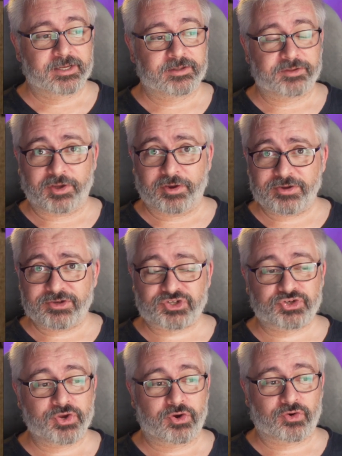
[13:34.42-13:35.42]
The urge
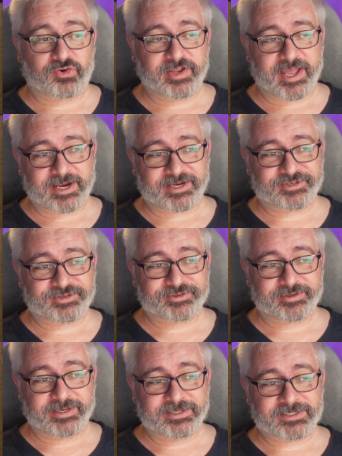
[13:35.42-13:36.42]
to create
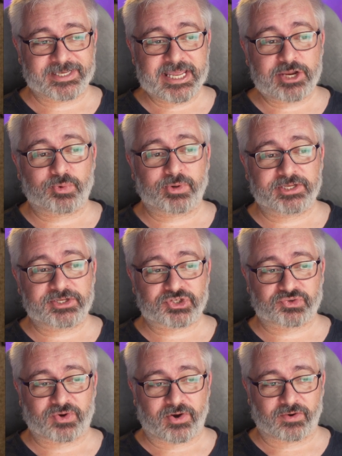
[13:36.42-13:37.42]
is equally
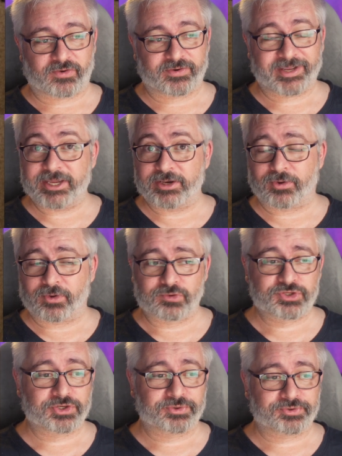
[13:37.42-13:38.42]
strong in all
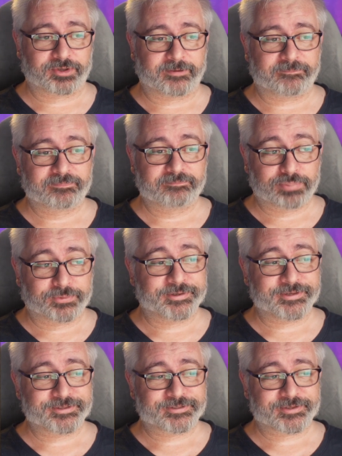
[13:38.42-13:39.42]
children,
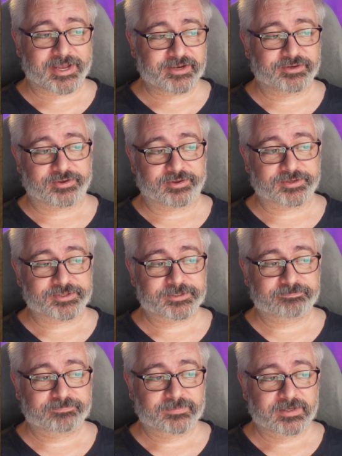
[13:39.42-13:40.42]
boys and girls.
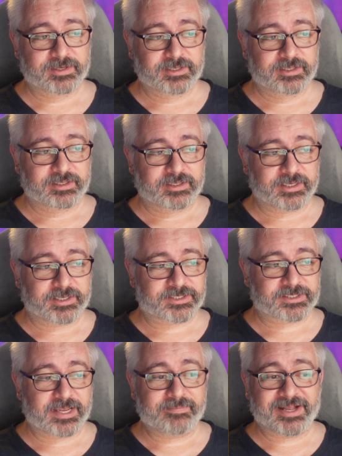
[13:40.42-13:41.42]

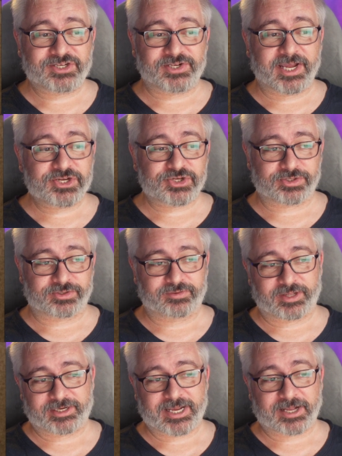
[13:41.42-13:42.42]
It's imagination
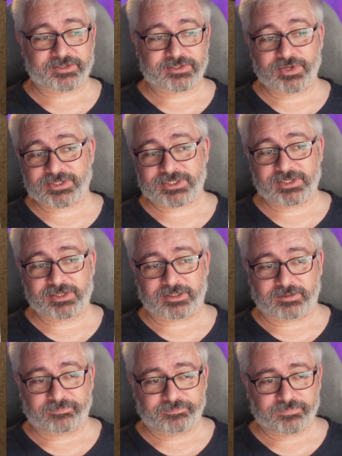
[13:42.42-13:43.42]
that counts, not
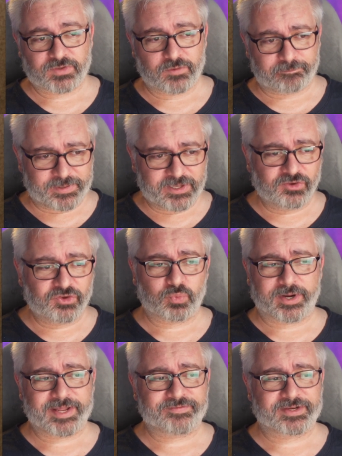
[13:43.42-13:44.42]
skill. You build
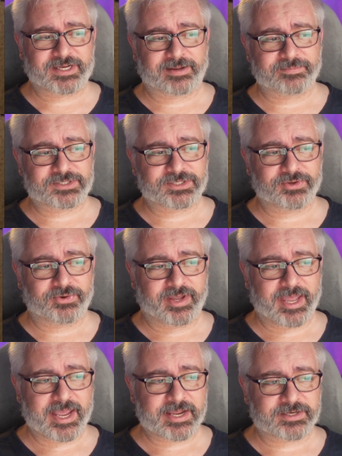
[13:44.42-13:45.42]
whatever comes to your
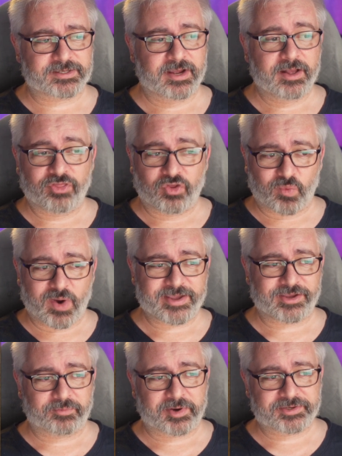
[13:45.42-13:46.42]
head the way
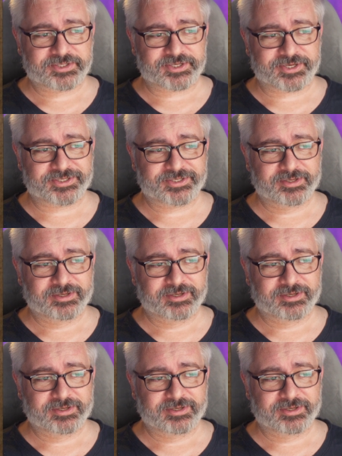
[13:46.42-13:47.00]
you want it.